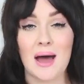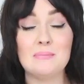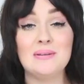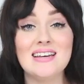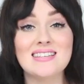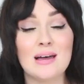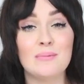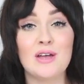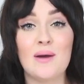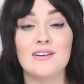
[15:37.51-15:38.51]
And please let
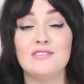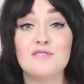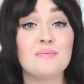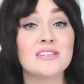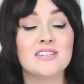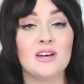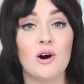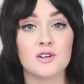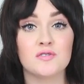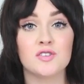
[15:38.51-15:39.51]
me know if you've been to the
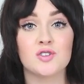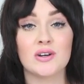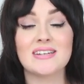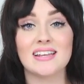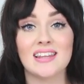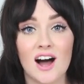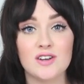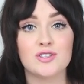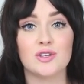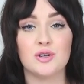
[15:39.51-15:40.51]
Oxford Street
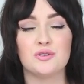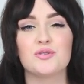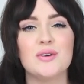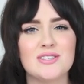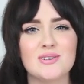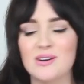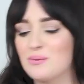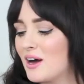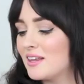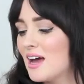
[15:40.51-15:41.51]
Lush, the new three-story
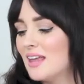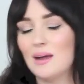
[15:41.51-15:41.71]
one.